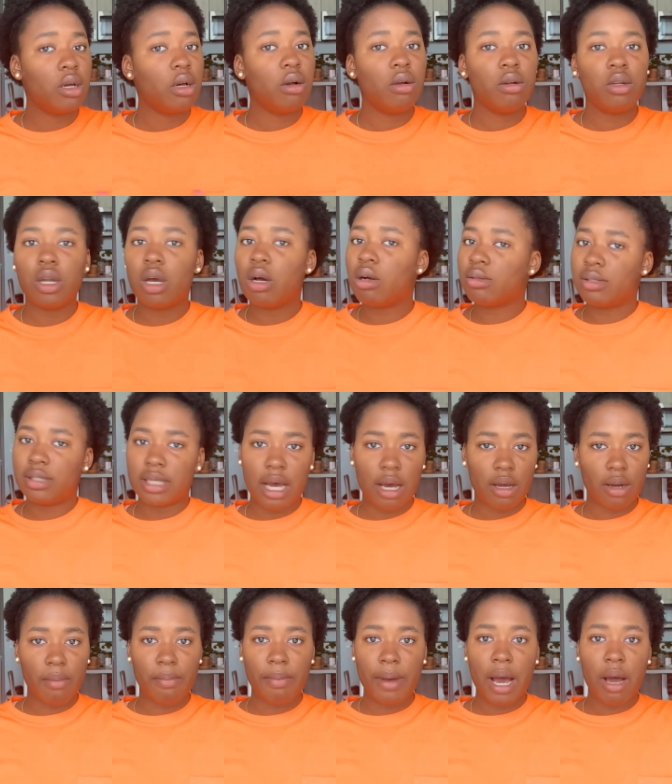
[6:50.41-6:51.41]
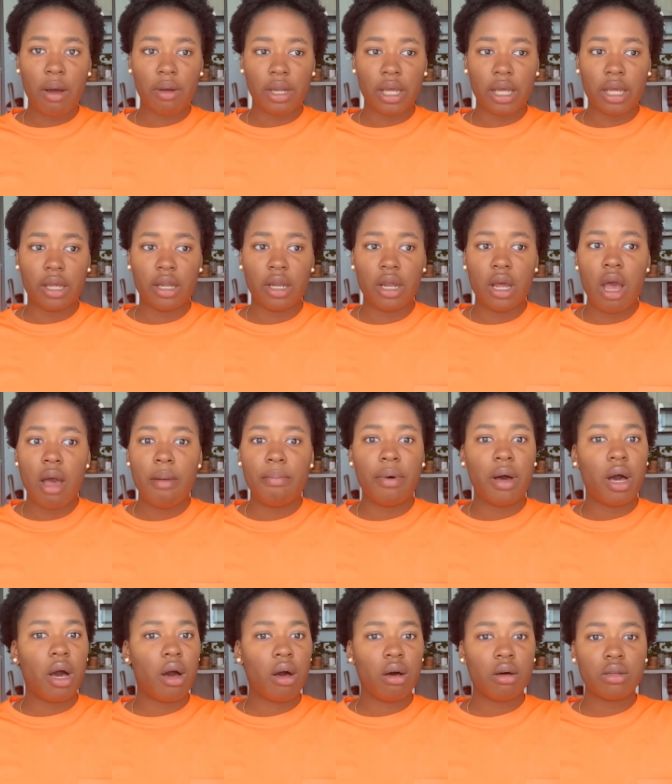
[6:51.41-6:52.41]
no doubt about it.
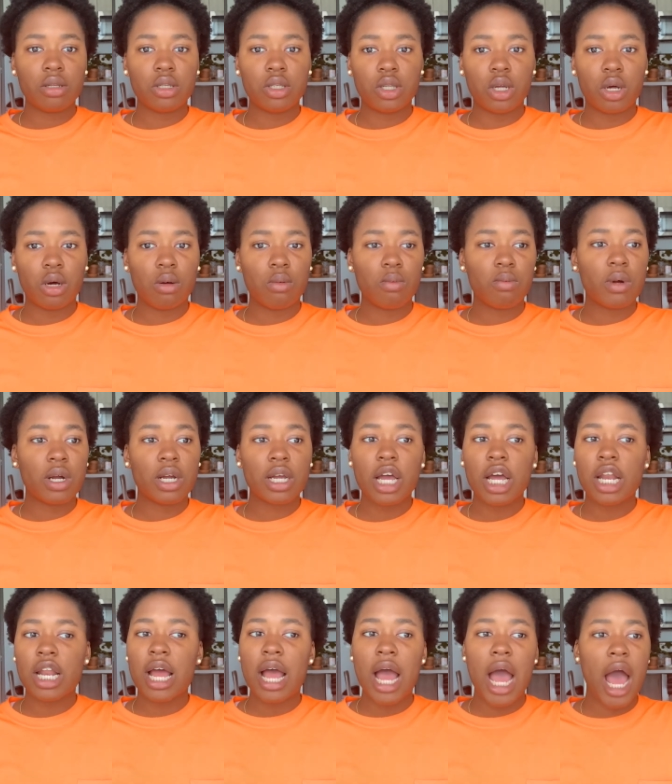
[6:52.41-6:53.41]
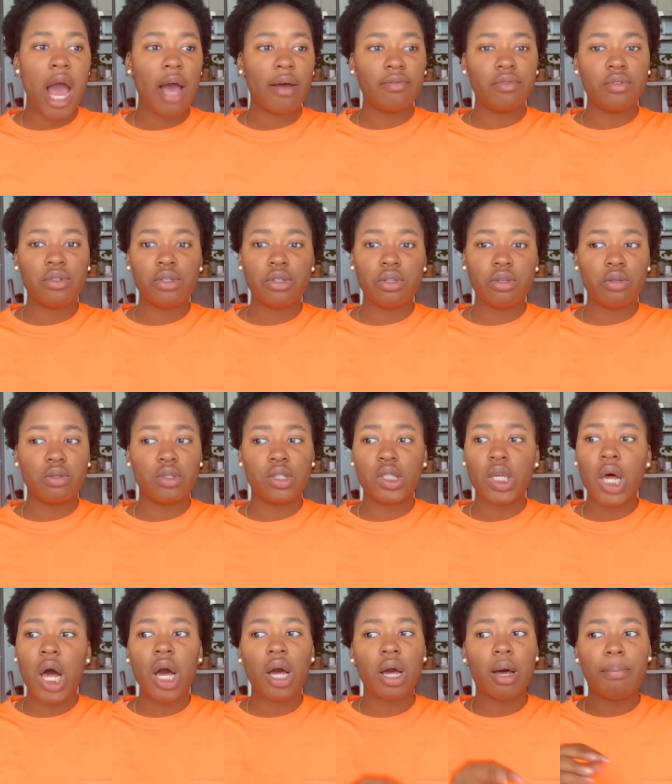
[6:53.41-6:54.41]
But also, we're gonna have to
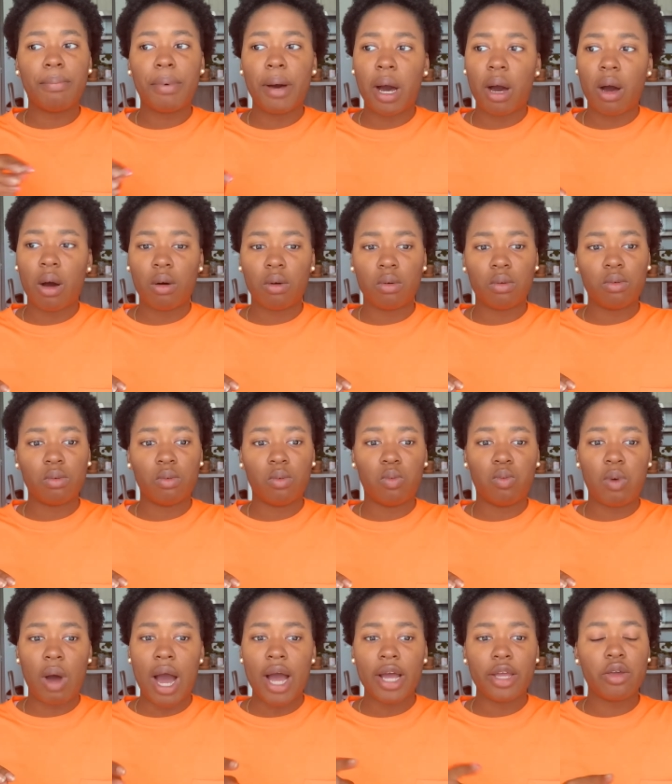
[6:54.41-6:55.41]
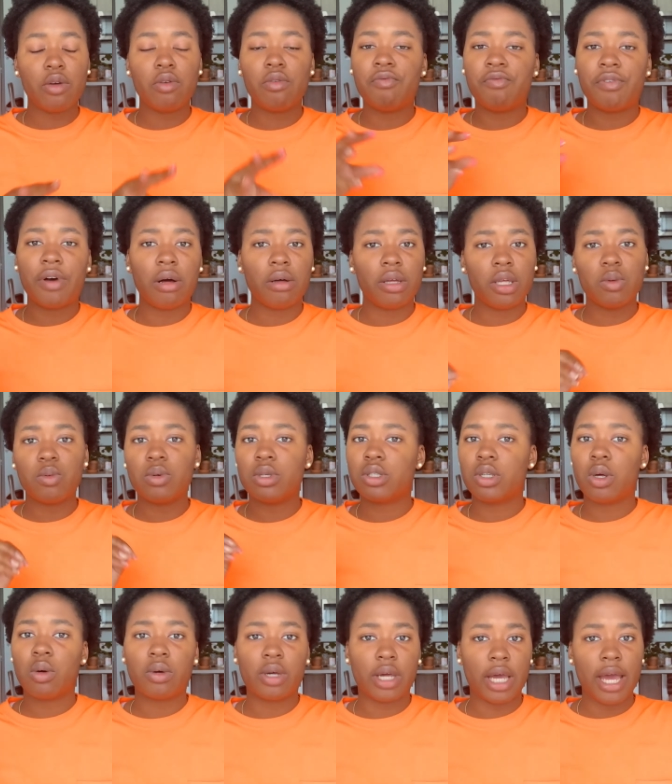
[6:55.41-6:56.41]
talk about why you felt it was
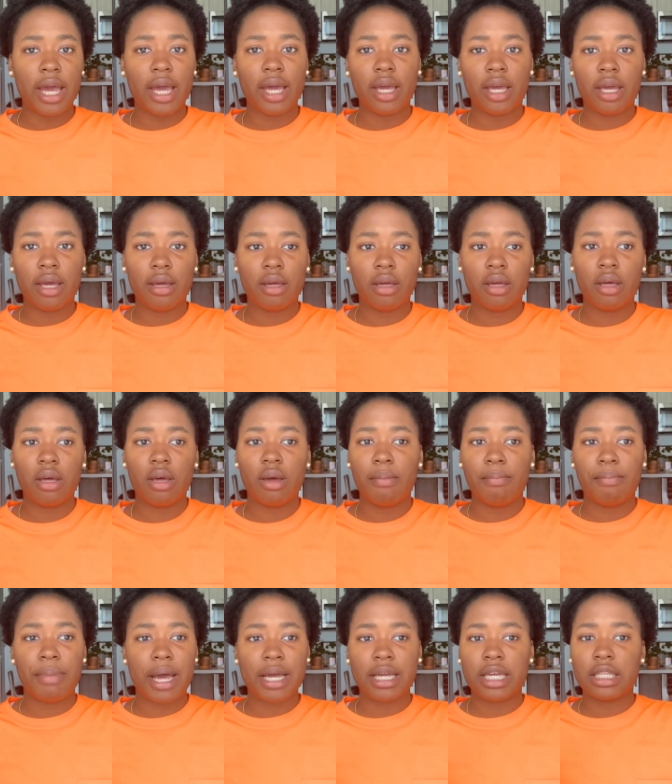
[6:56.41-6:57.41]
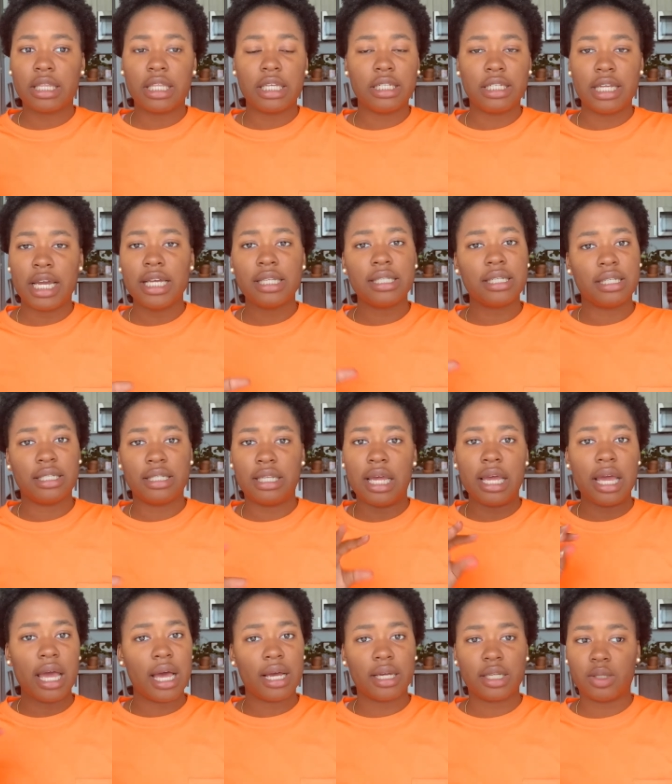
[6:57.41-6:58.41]
okay back in the day to
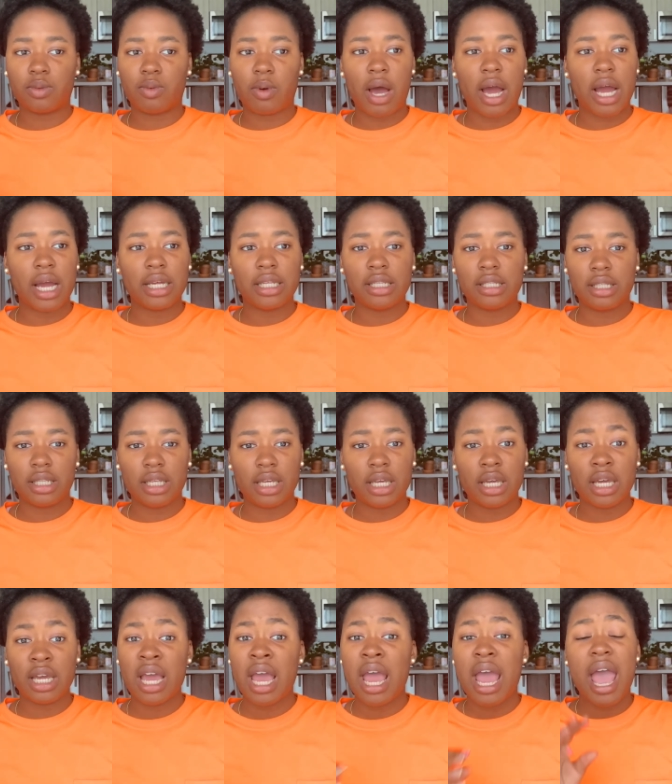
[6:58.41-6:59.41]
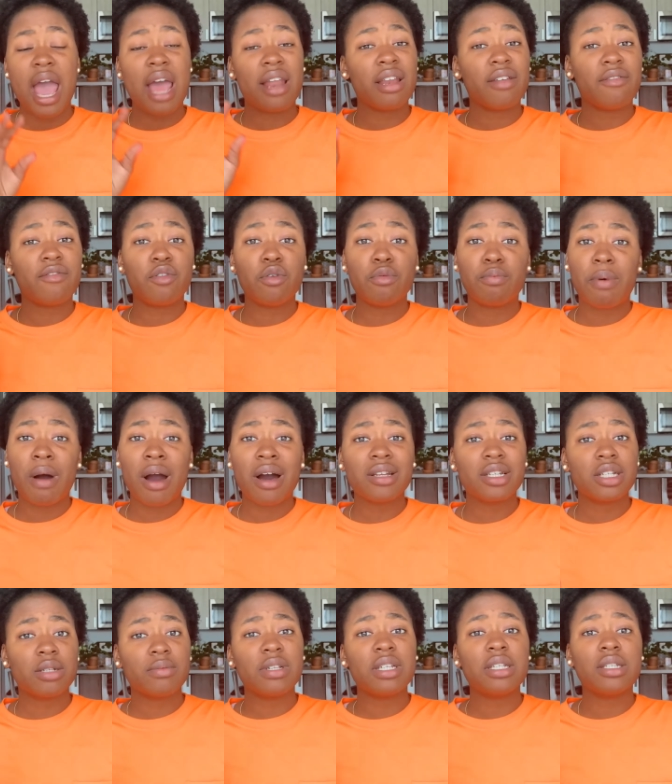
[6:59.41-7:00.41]
say X, Y, and Z, and if you
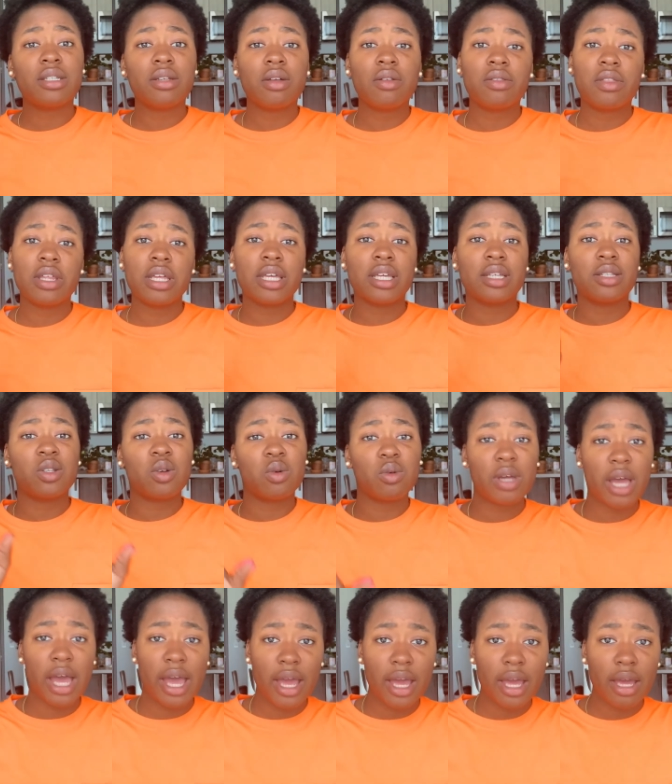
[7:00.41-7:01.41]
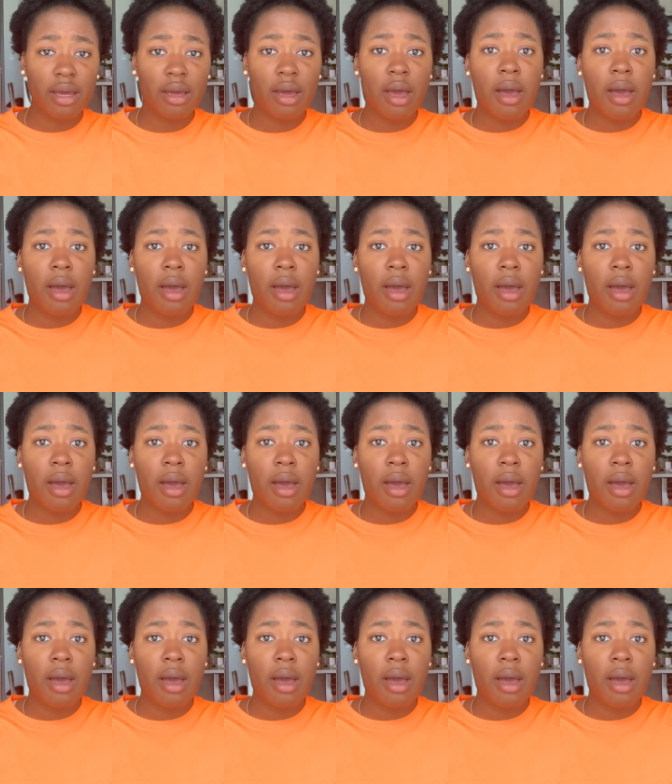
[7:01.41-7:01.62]
possibly still think it's okay,